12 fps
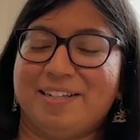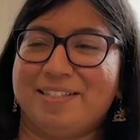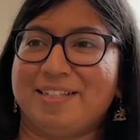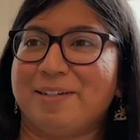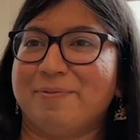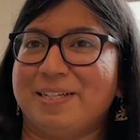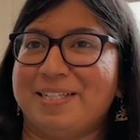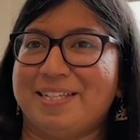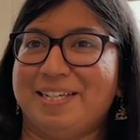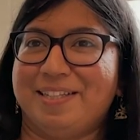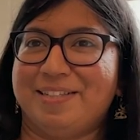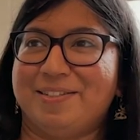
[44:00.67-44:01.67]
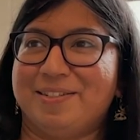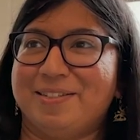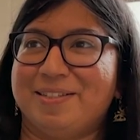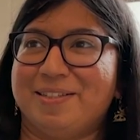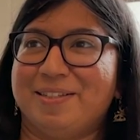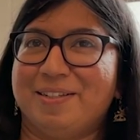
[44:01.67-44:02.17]
it's like Mike's saying. This
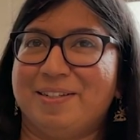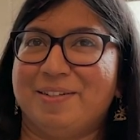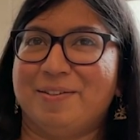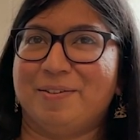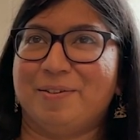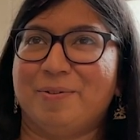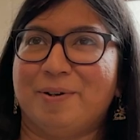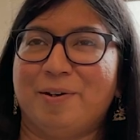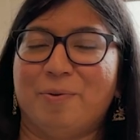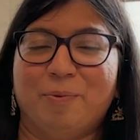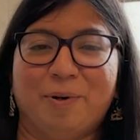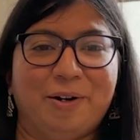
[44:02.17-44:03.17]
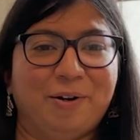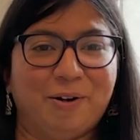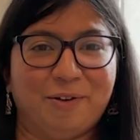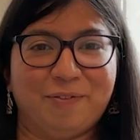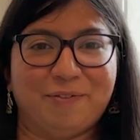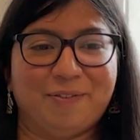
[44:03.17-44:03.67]
is quite a
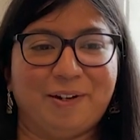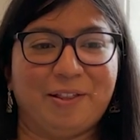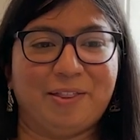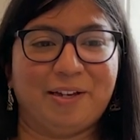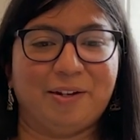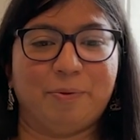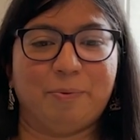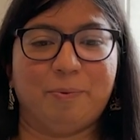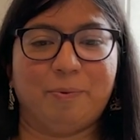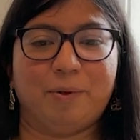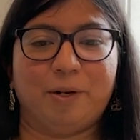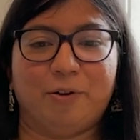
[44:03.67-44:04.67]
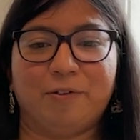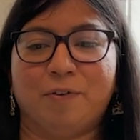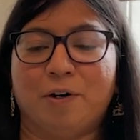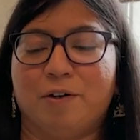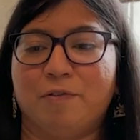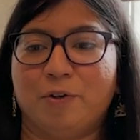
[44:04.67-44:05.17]
one-off. I think a lot of
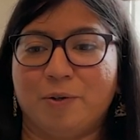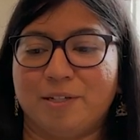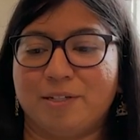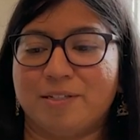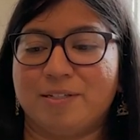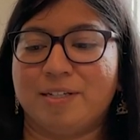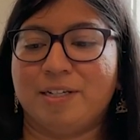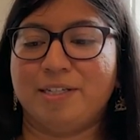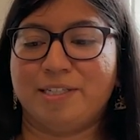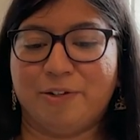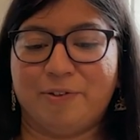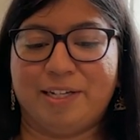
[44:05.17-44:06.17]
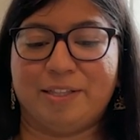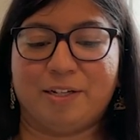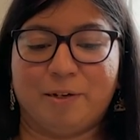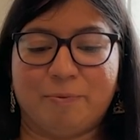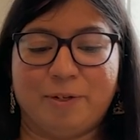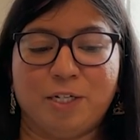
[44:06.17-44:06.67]
our focus generally at the
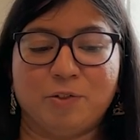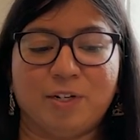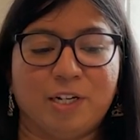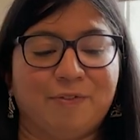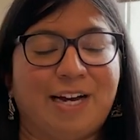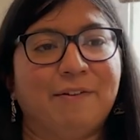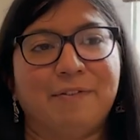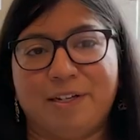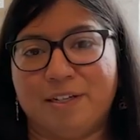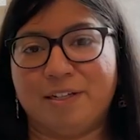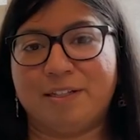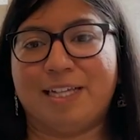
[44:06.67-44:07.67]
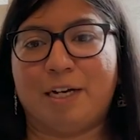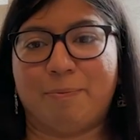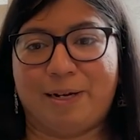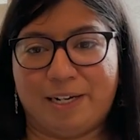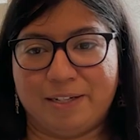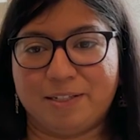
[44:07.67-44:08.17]
company is really of having that
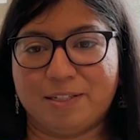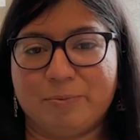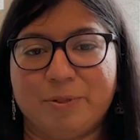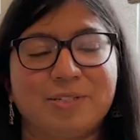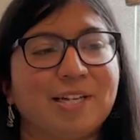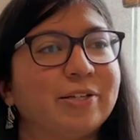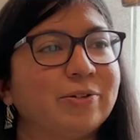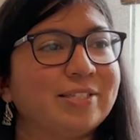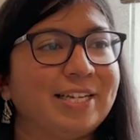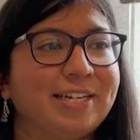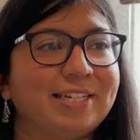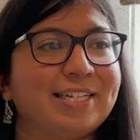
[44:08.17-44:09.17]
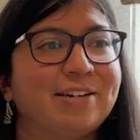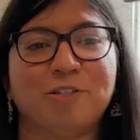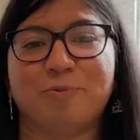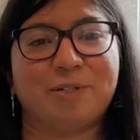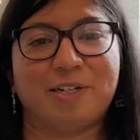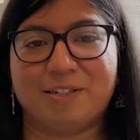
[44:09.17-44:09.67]
balance, because like you're saying, it's
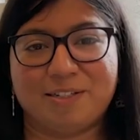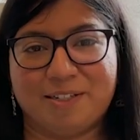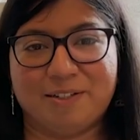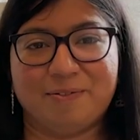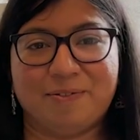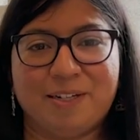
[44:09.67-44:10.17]
counterproductive